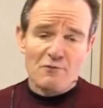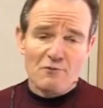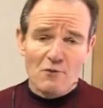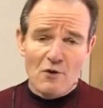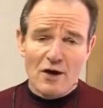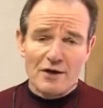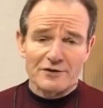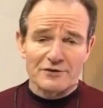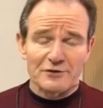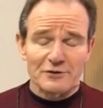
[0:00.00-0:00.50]

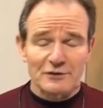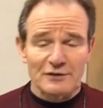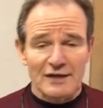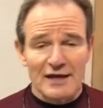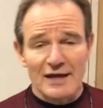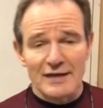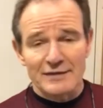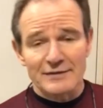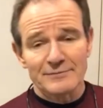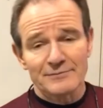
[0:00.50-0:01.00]
1 to
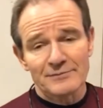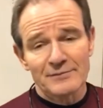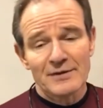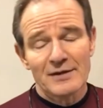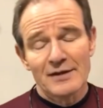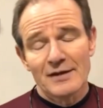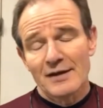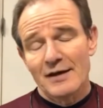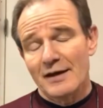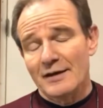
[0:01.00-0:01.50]
10,
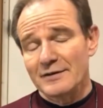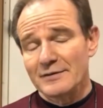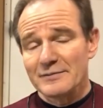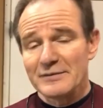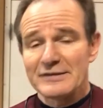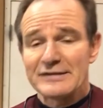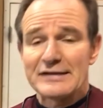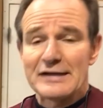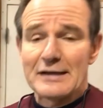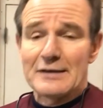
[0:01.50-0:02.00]
and the
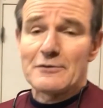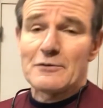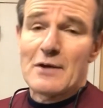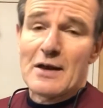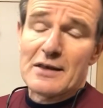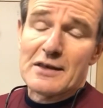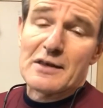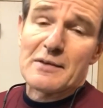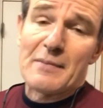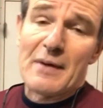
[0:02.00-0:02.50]
machine
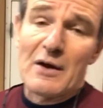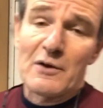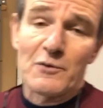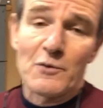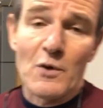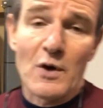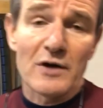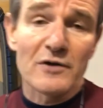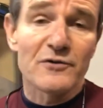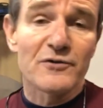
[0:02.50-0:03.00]
runs about
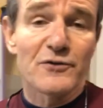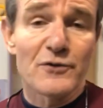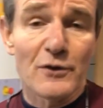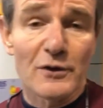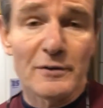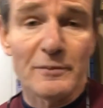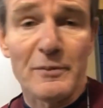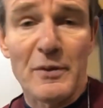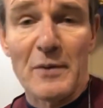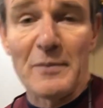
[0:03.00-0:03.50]
1 foot
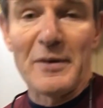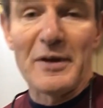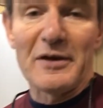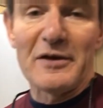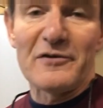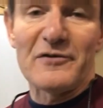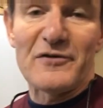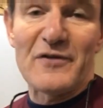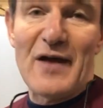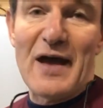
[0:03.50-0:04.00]
per
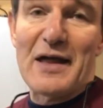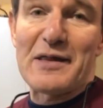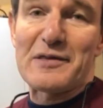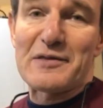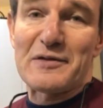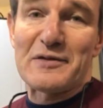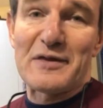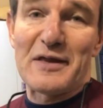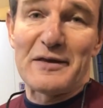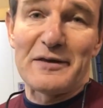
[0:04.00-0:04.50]
minute
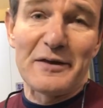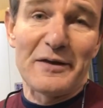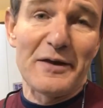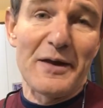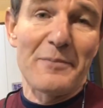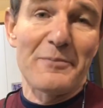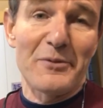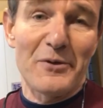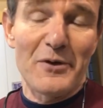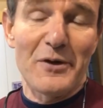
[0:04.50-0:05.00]
faster than the
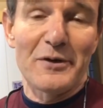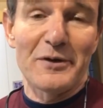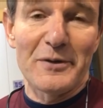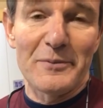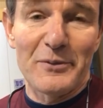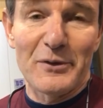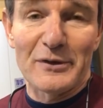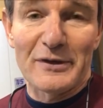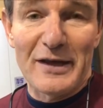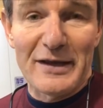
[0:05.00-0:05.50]
number on the
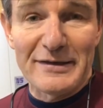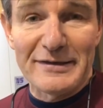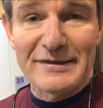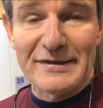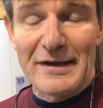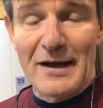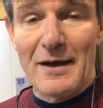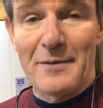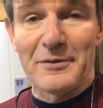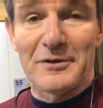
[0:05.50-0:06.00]

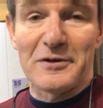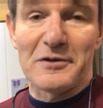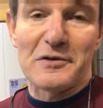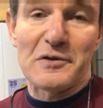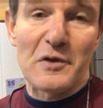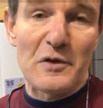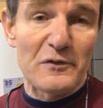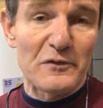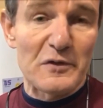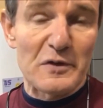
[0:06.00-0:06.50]
potentiometer.
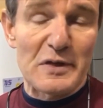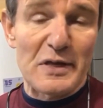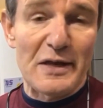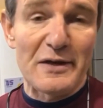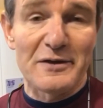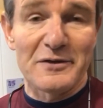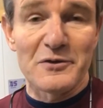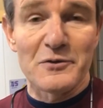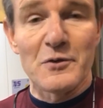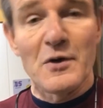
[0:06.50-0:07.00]
So if you
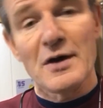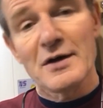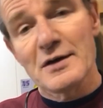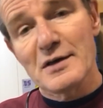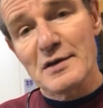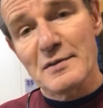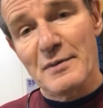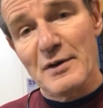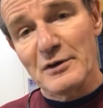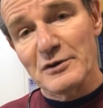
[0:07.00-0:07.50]
set it to 1, it's
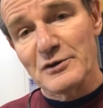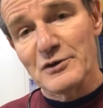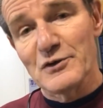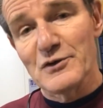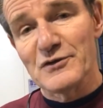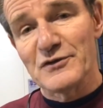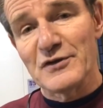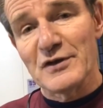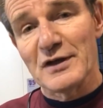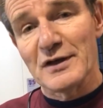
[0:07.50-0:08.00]
about 2
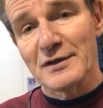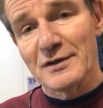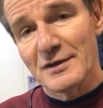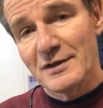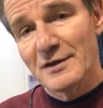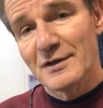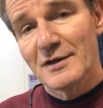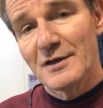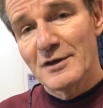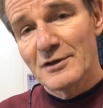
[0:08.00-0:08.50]
feet,
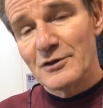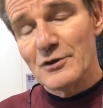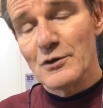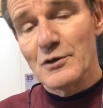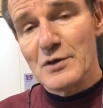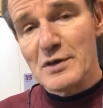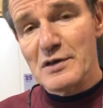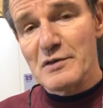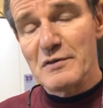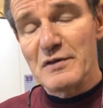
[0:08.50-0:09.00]
2
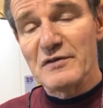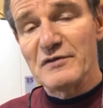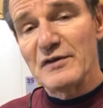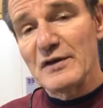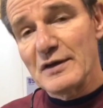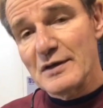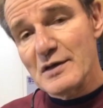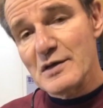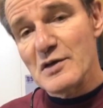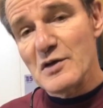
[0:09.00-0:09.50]
or 3 feet,
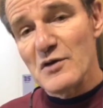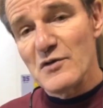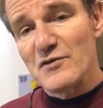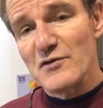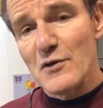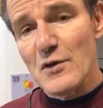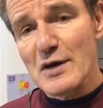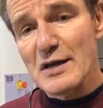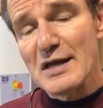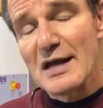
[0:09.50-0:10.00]
and so
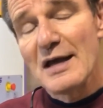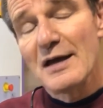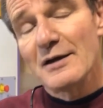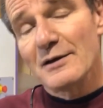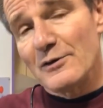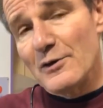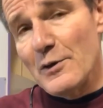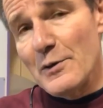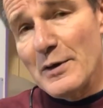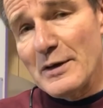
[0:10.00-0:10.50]
forth.
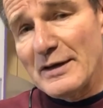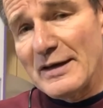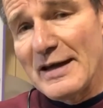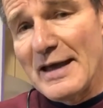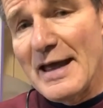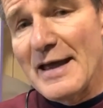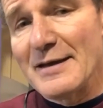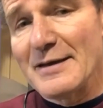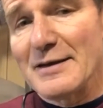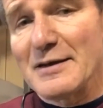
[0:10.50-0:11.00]
So at
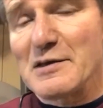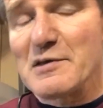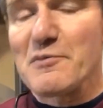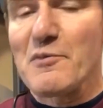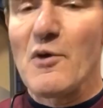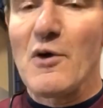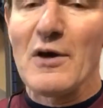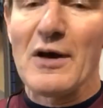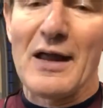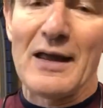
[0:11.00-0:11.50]
the end, it's
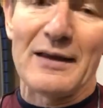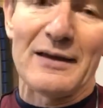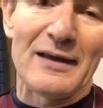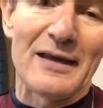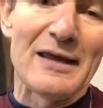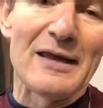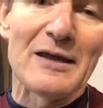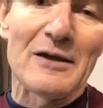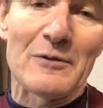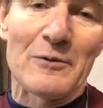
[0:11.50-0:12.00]
more like
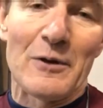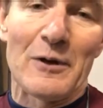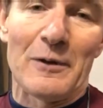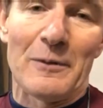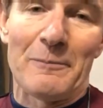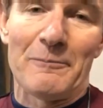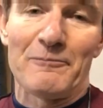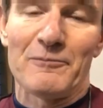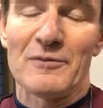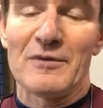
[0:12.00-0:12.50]
equal,
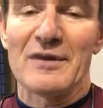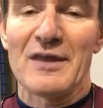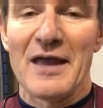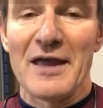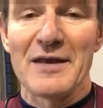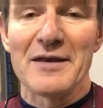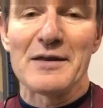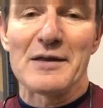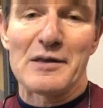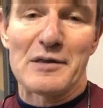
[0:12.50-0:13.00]

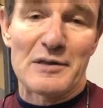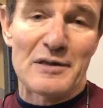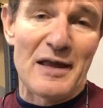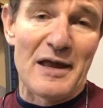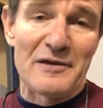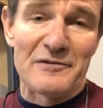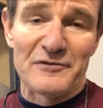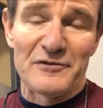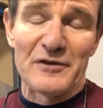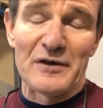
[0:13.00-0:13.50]
10
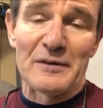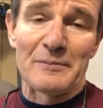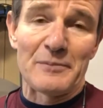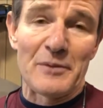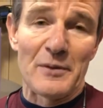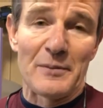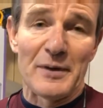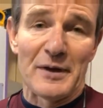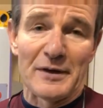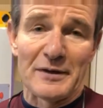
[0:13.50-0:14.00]
feet
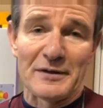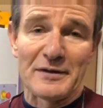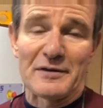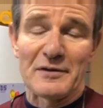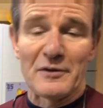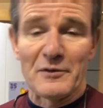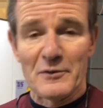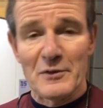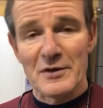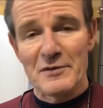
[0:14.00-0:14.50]
per minute.
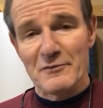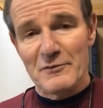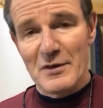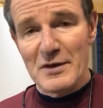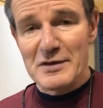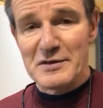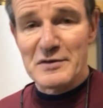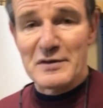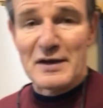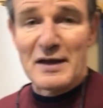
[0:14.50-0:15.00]
So
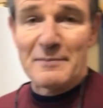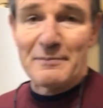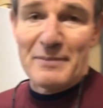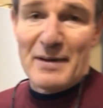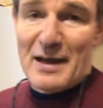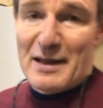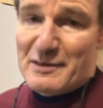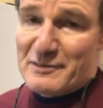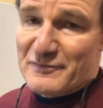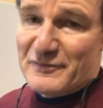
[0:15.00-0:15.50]
once you get
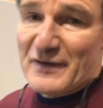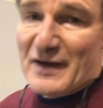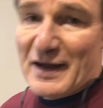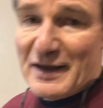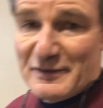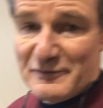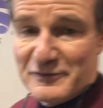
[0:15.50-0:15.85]
past 5,